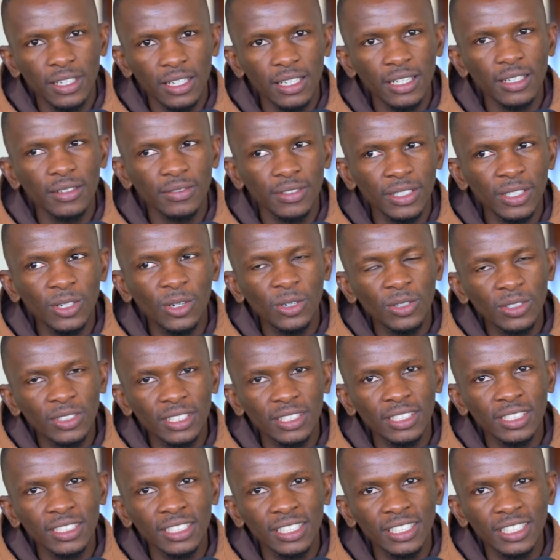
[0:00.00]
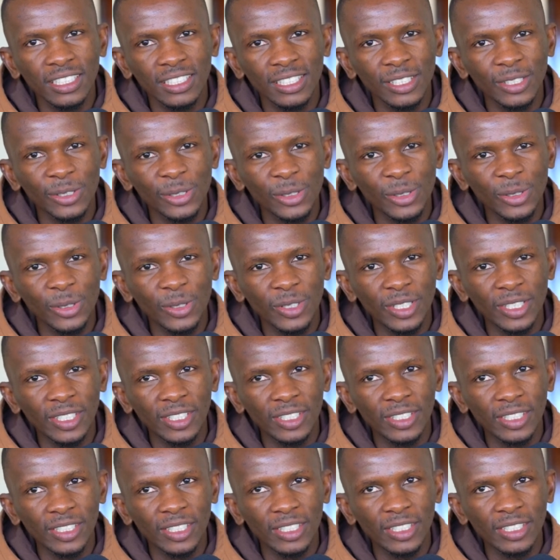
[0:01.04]
very concerning,
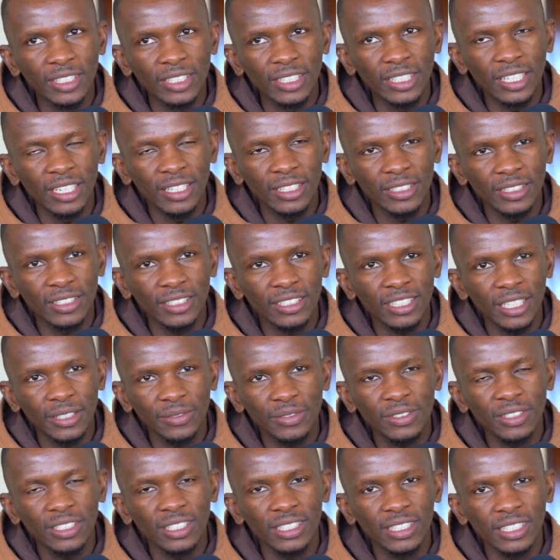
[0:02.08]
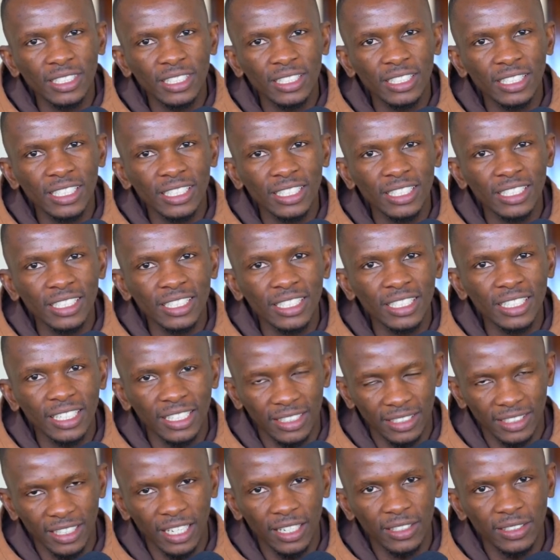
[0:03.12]
safety
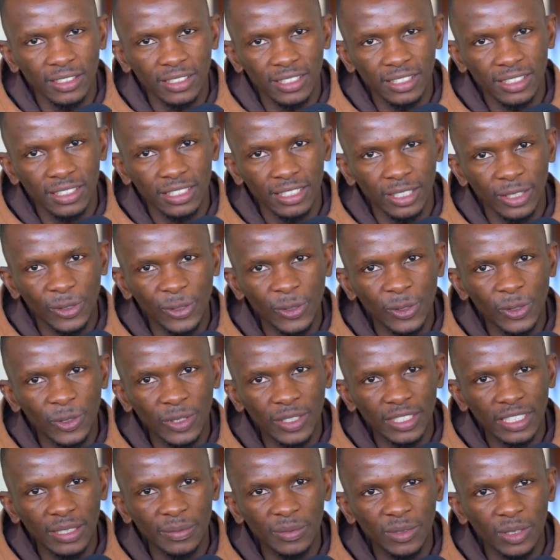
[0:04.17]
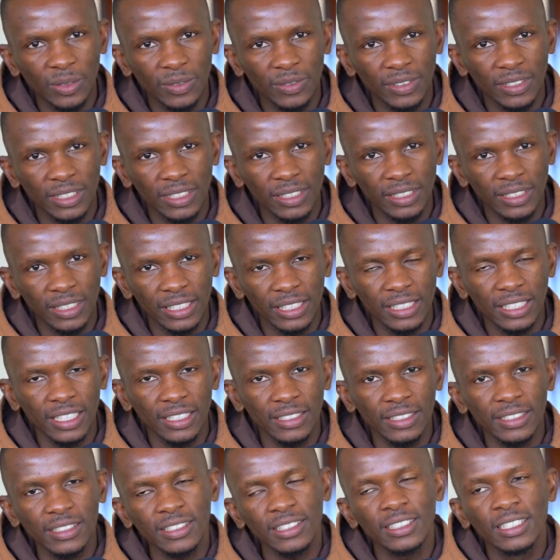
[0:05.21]
result, in terms of the
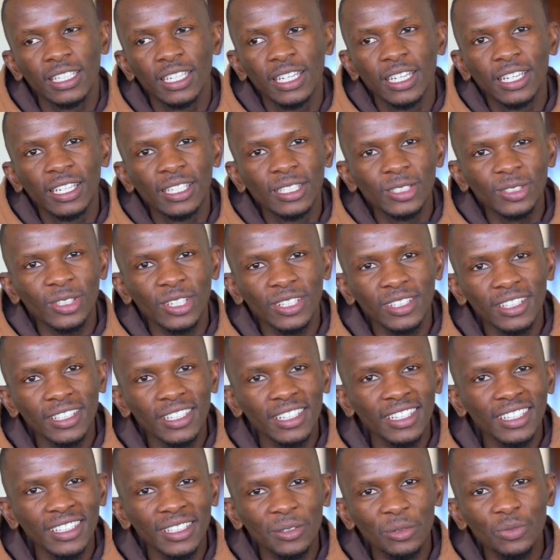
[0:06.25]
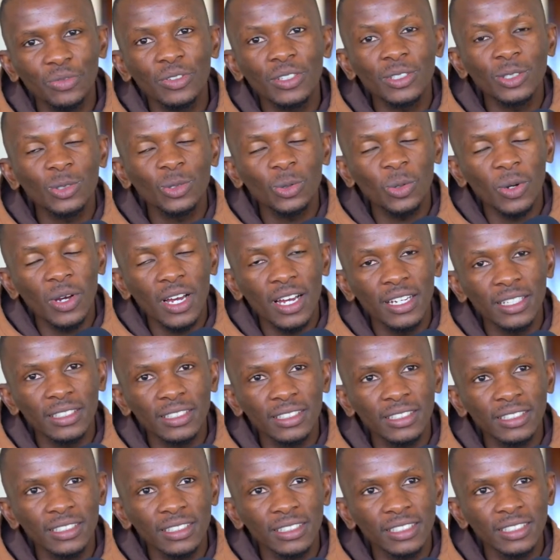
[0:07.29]
tests. So I think the first
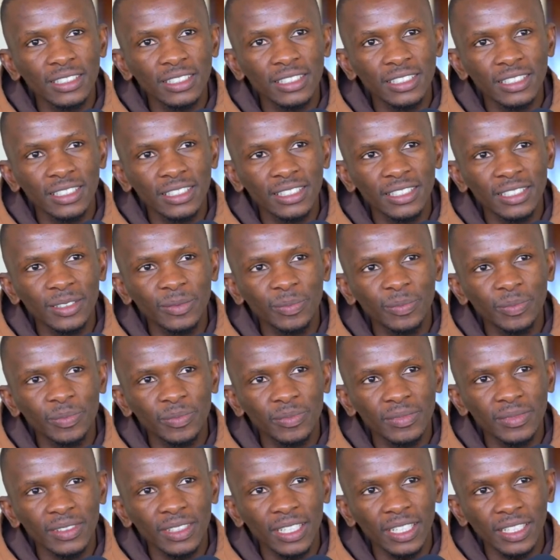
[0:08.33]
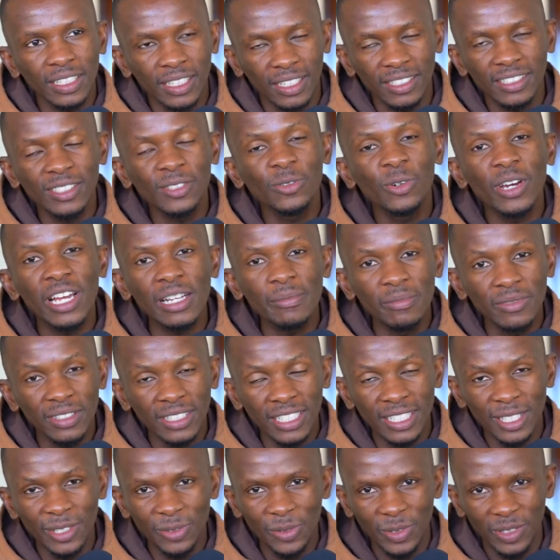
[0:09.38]
one, the reason why I'm
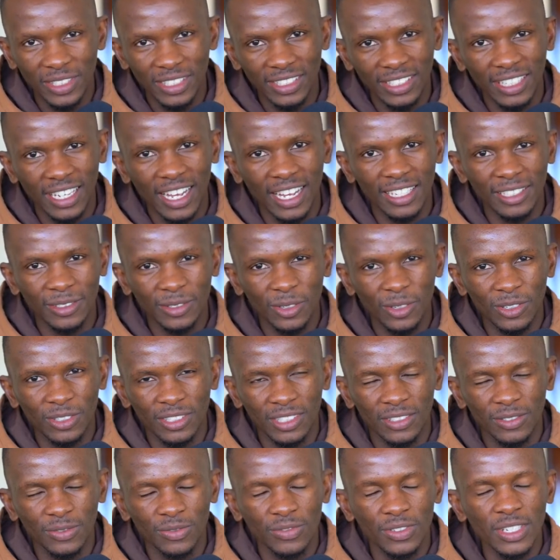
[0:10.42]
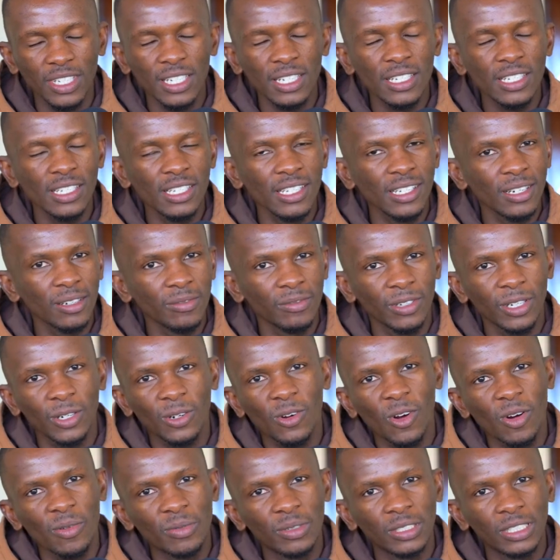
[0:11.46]
starting with this car is because it's very, very
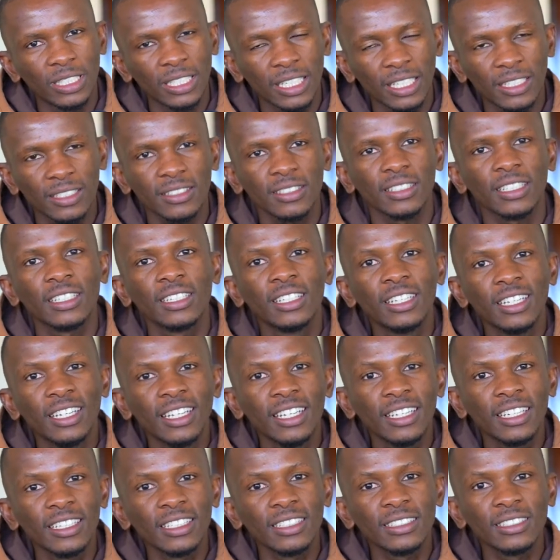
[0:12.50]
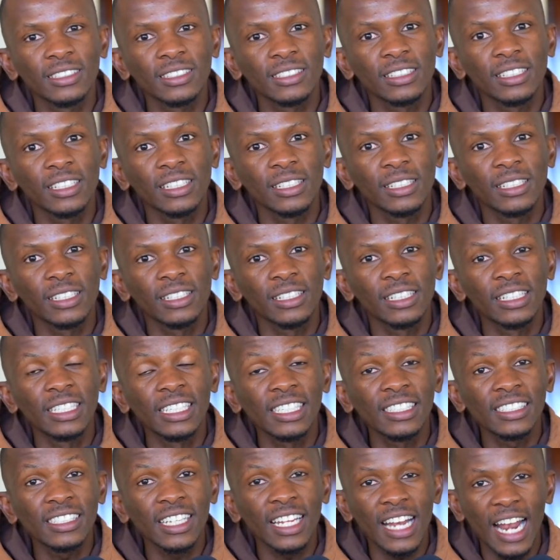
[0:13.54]
common in SA. It's the
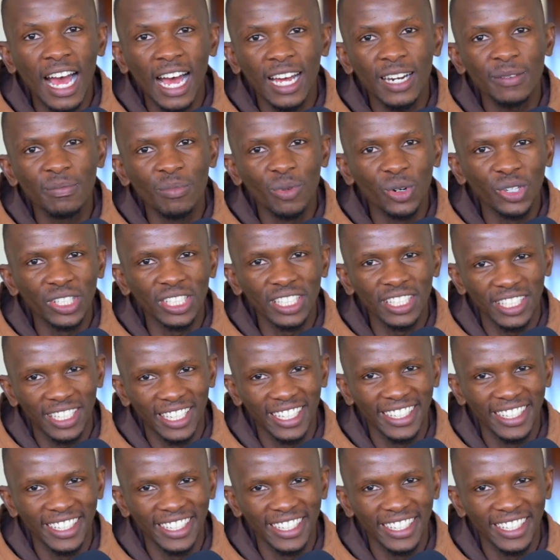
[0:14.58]
Nissan hard body